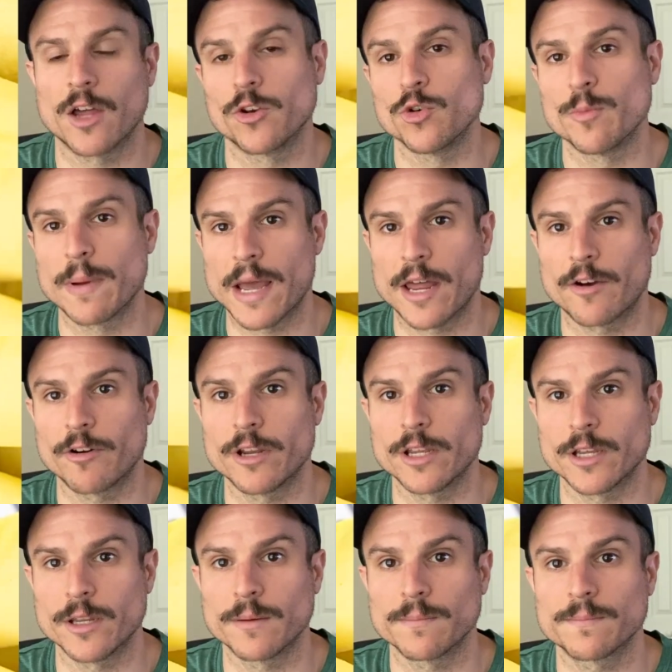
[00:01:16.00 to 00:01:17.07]
new battery
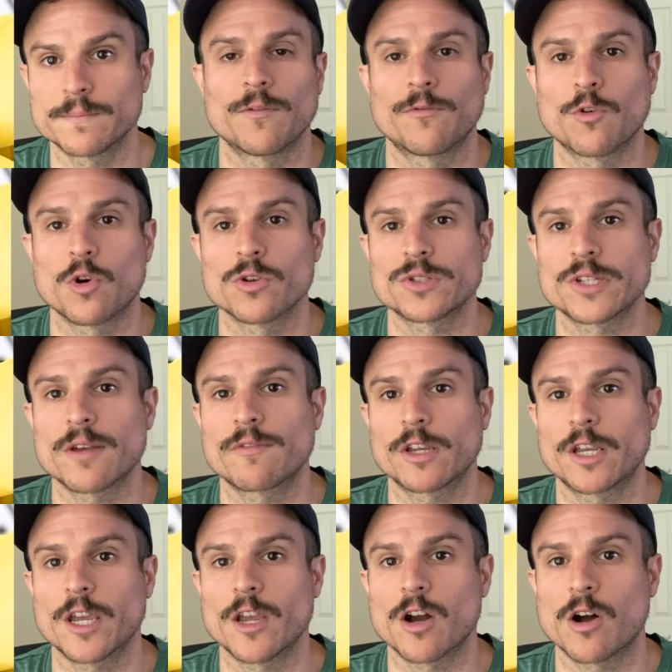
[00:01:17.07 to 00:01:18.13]
in. The
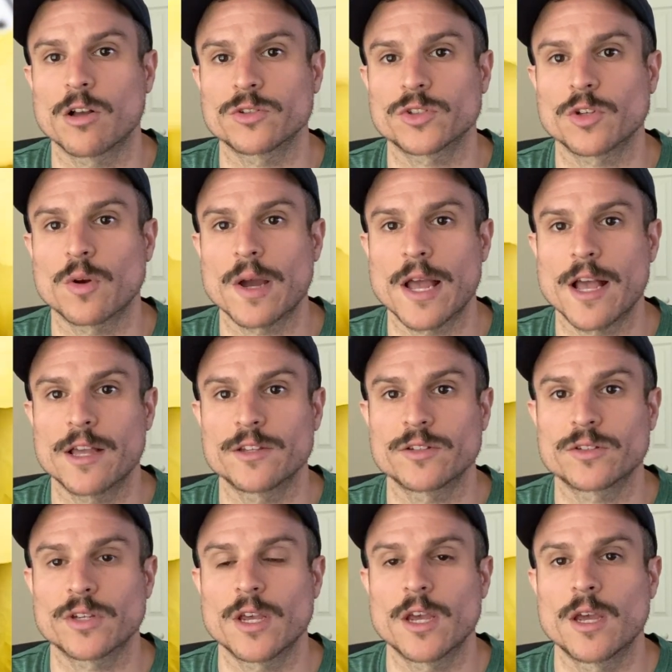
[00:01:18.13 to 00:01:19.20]
407K also
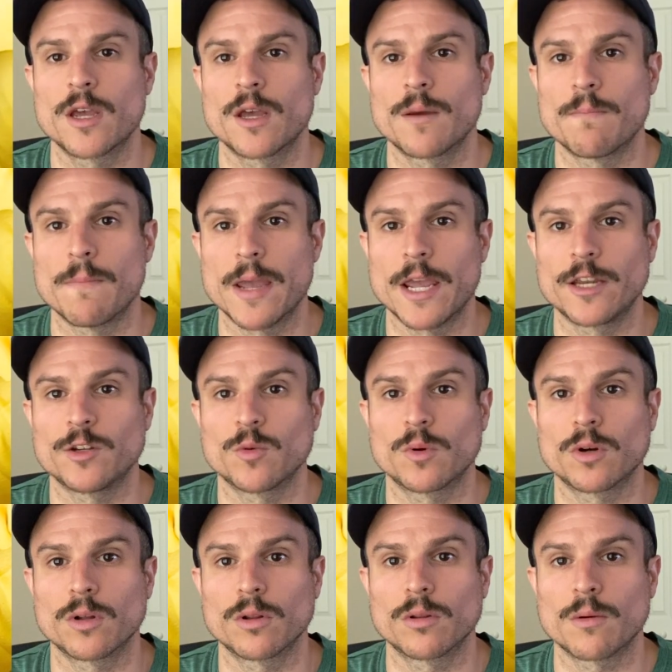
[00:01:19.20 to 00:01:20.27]
has
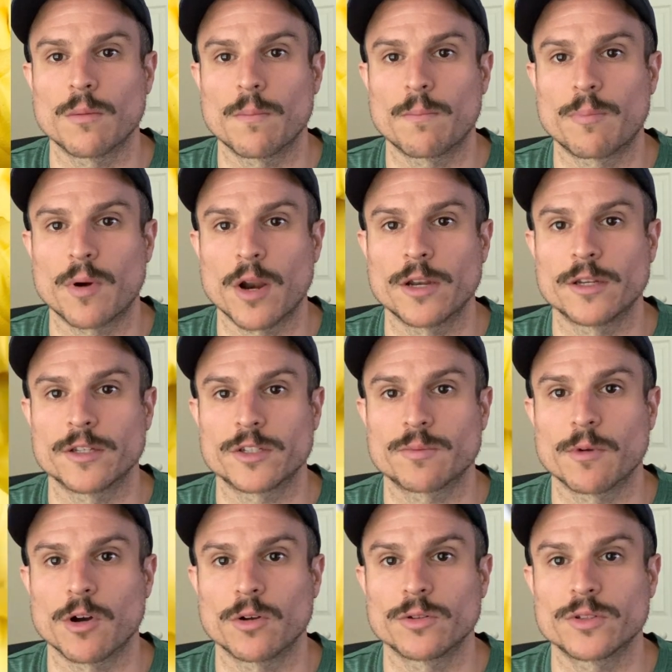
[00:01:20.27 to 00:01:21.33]
manual
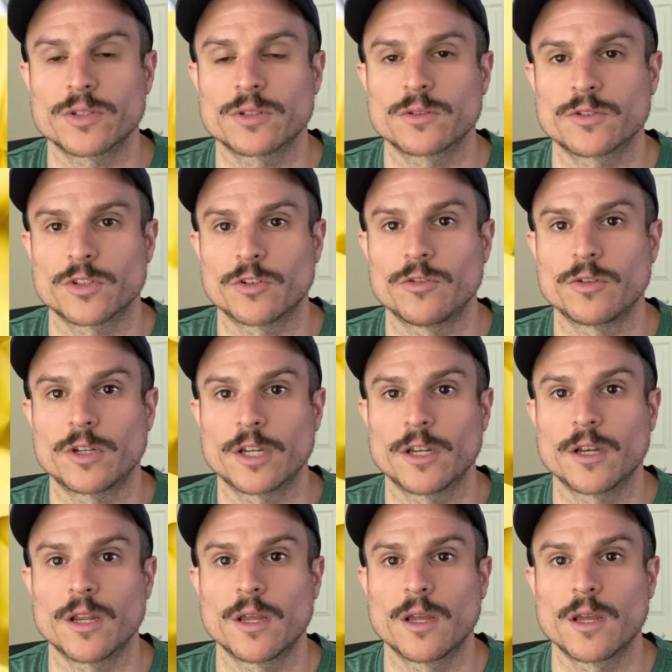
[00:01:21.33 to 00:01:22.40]
brightness modes, so you
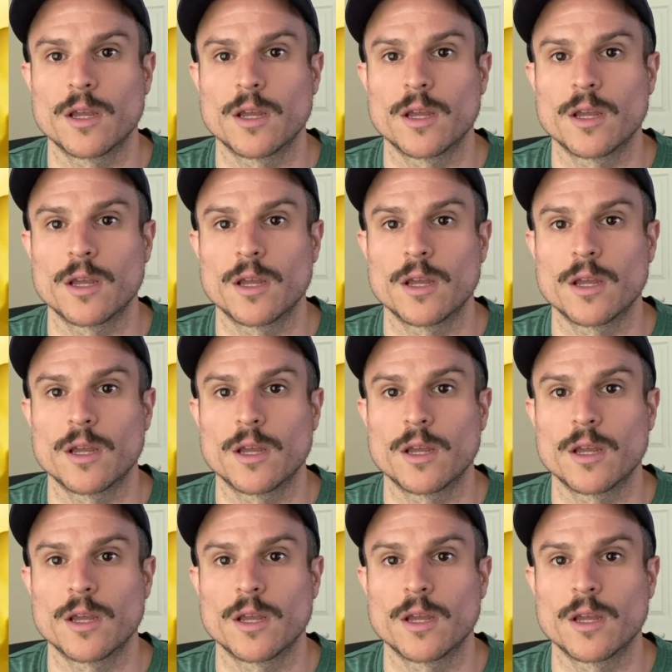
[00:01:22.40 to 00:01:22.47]
can